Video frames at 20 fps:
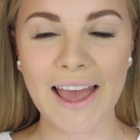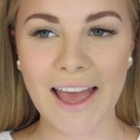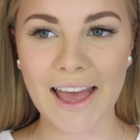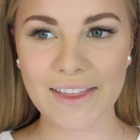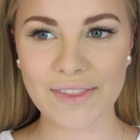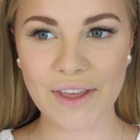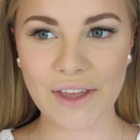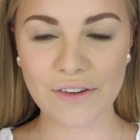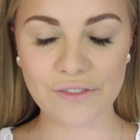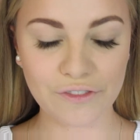
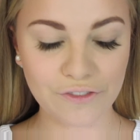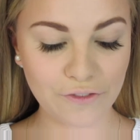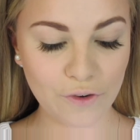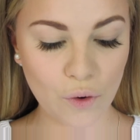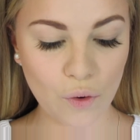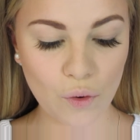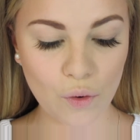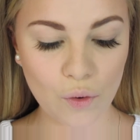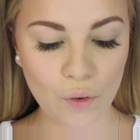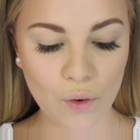And then
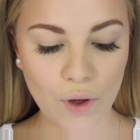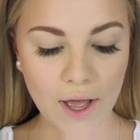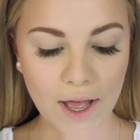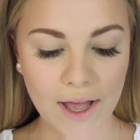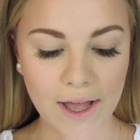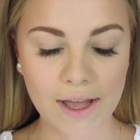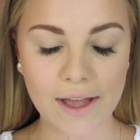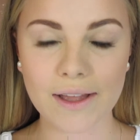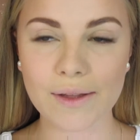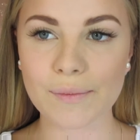for
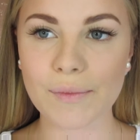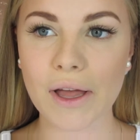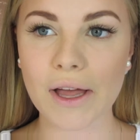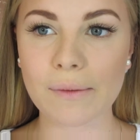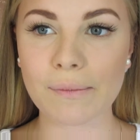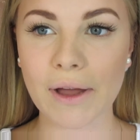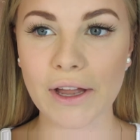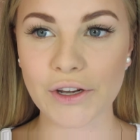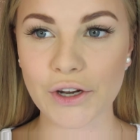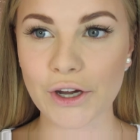
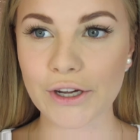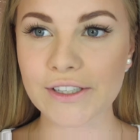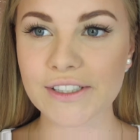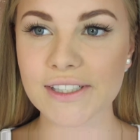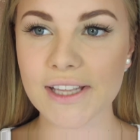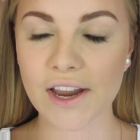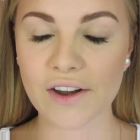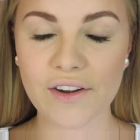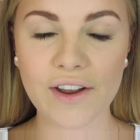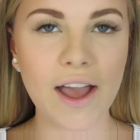my
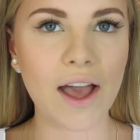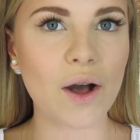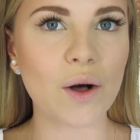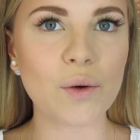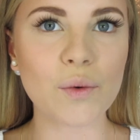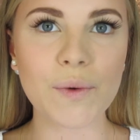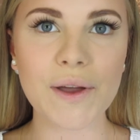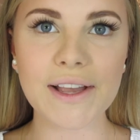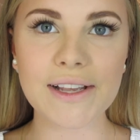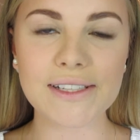nose area,
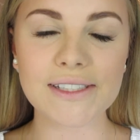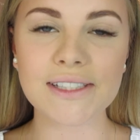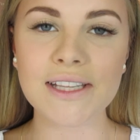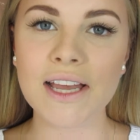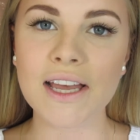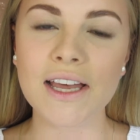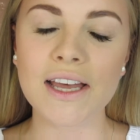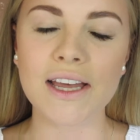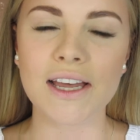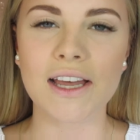
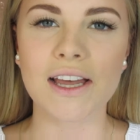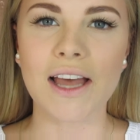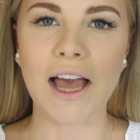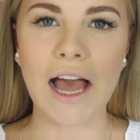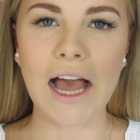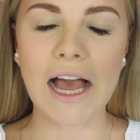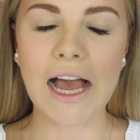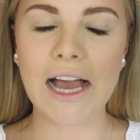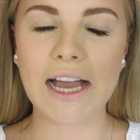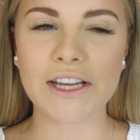
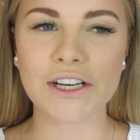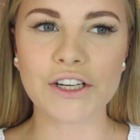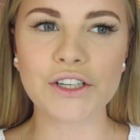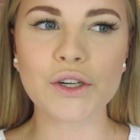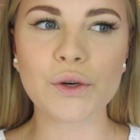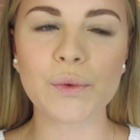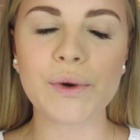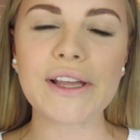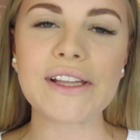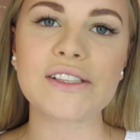I don't
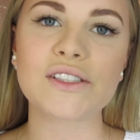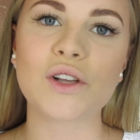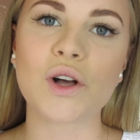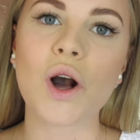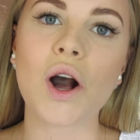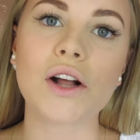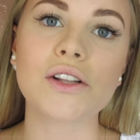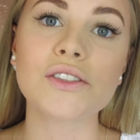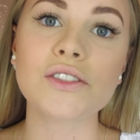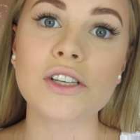always
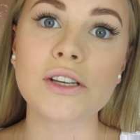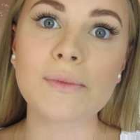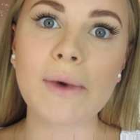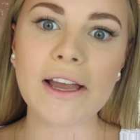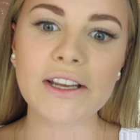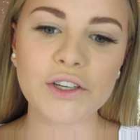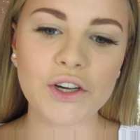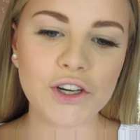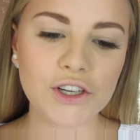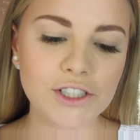contour
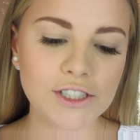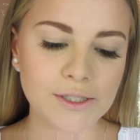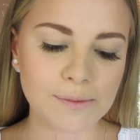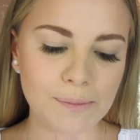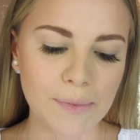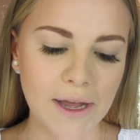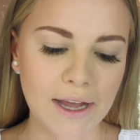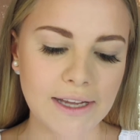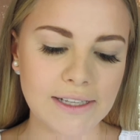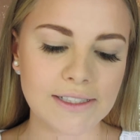my nose,
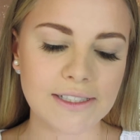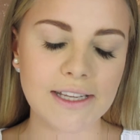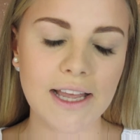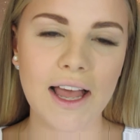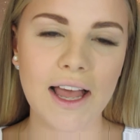but